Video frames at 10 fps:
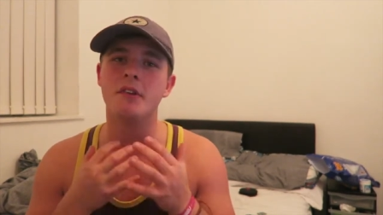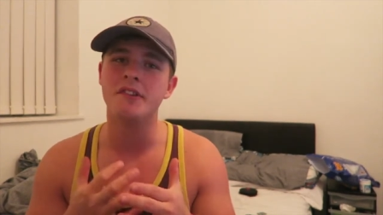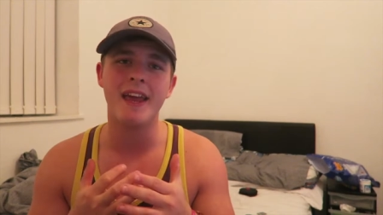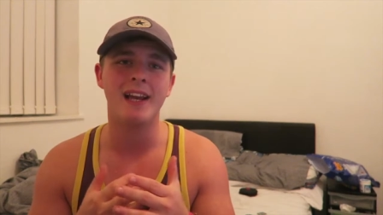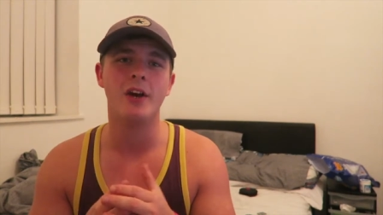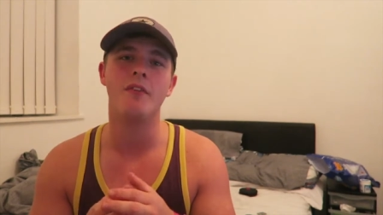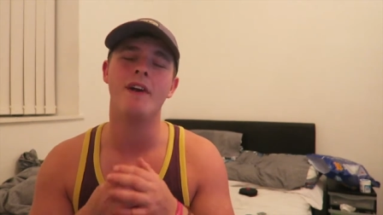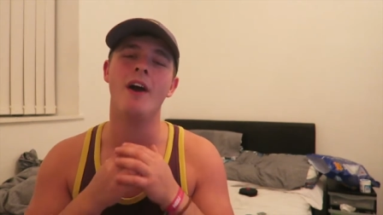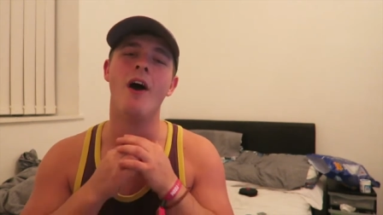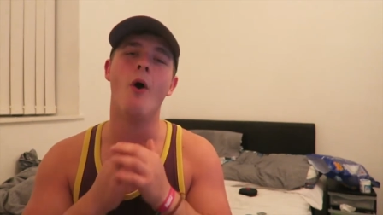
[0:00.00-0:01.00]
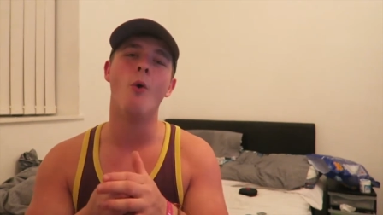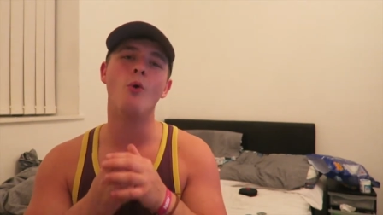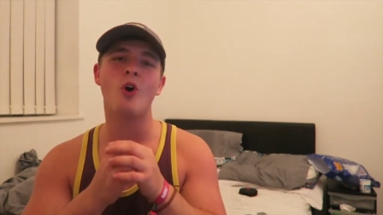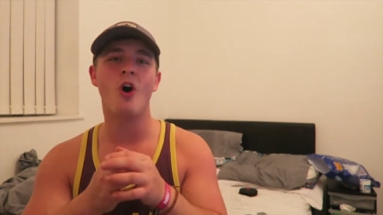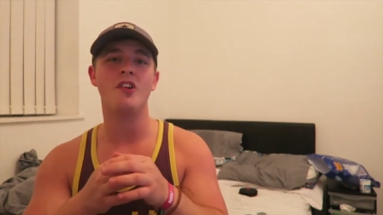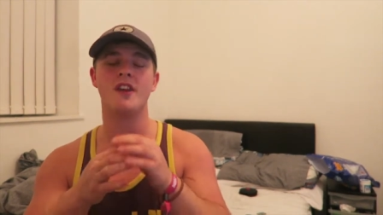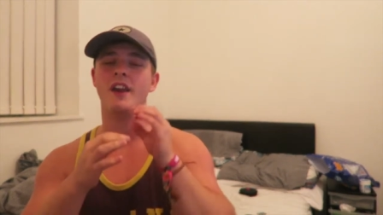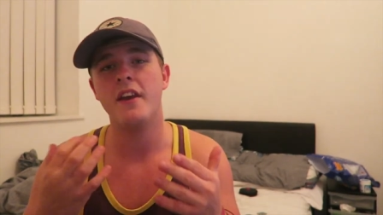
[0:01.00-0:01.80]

But stay clear of it at all costs.